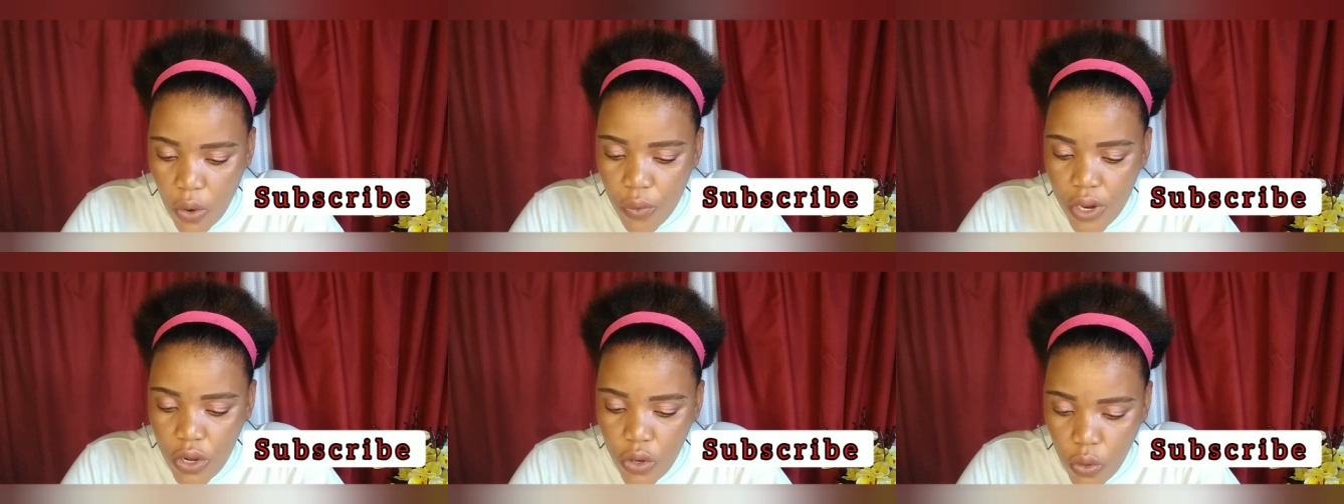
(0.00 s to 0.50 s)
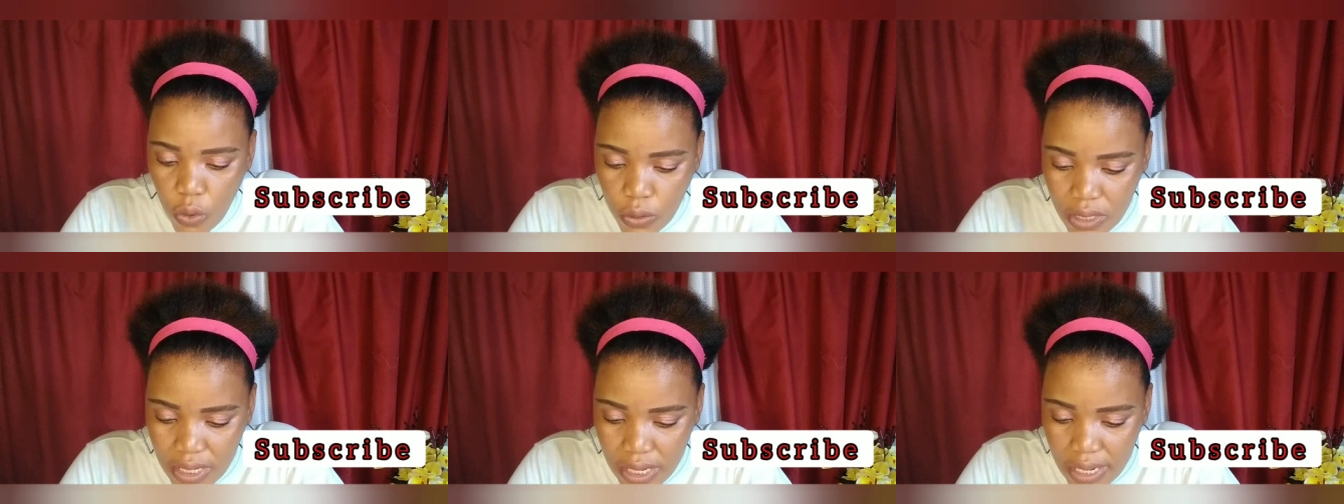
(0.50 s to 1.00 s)
We
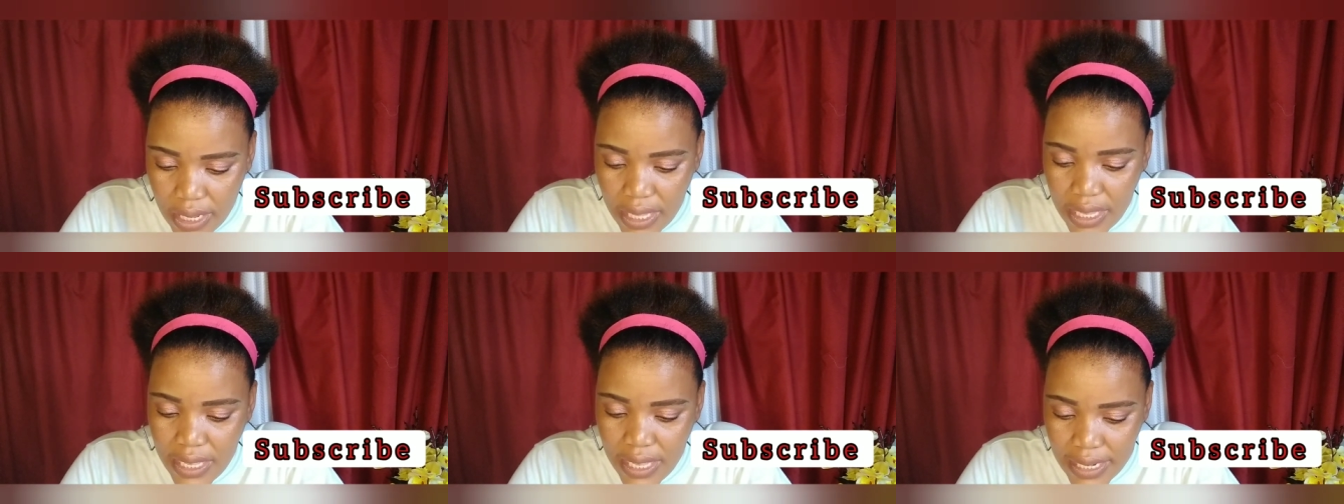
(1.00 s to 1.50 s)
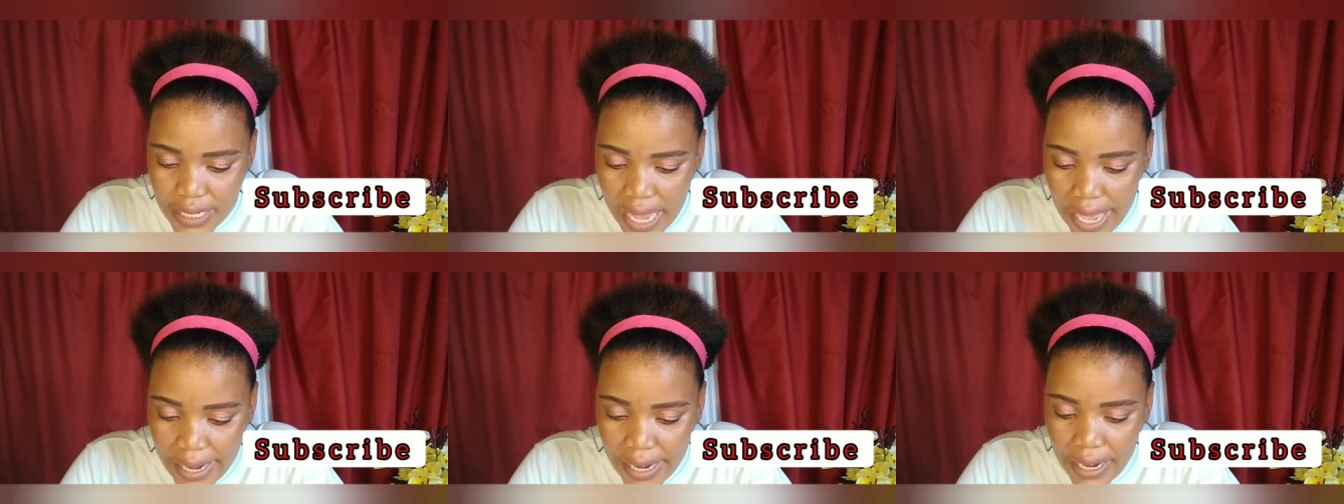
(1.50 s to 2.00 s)
note yet
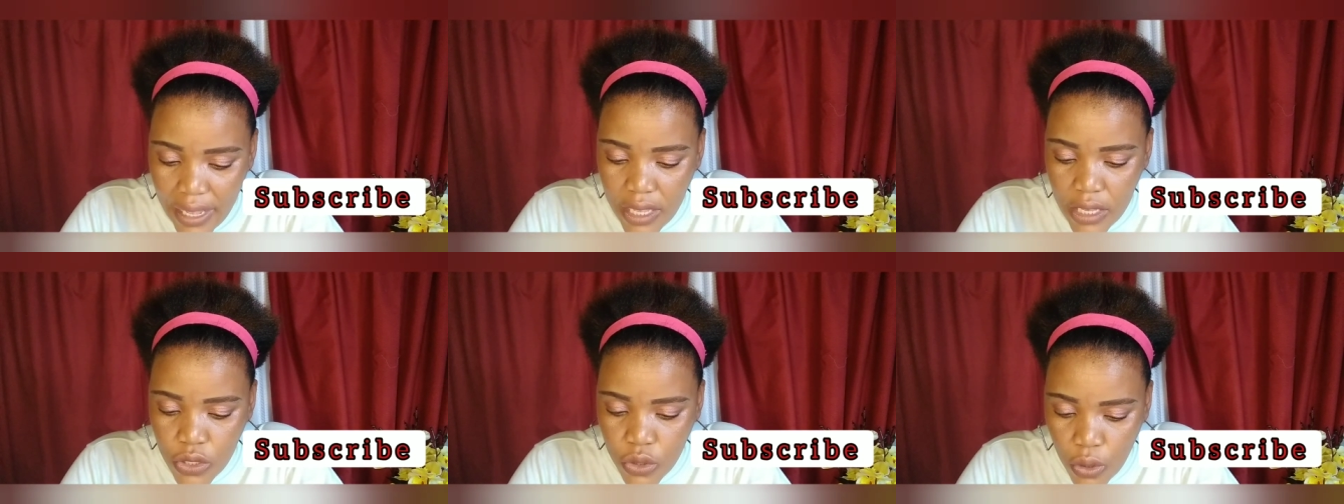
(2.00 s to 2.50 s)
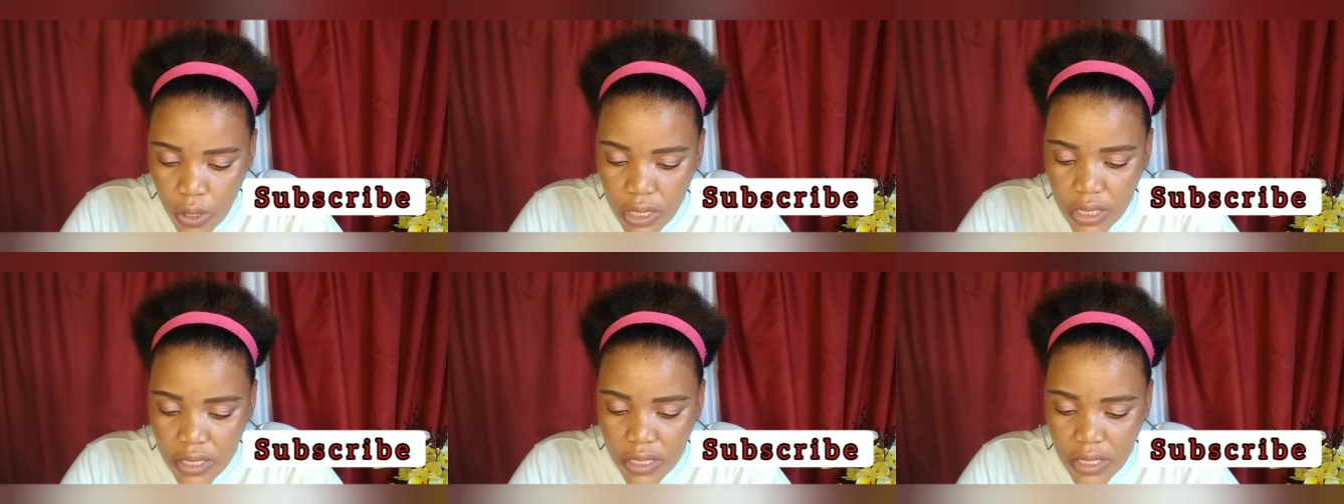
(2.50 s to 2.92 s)
another historic